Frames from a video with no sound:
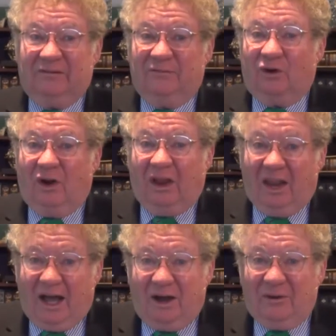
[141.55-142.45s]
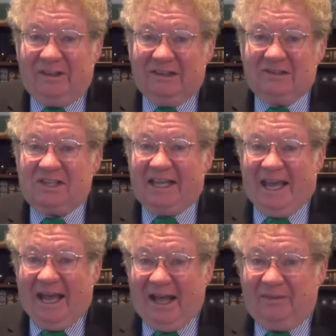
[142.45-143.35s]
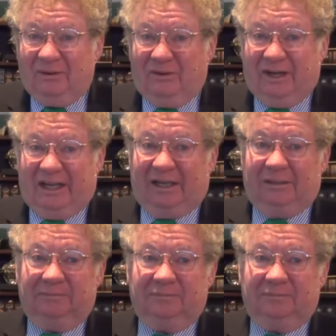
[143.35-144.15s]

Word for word: for allowing this gathering.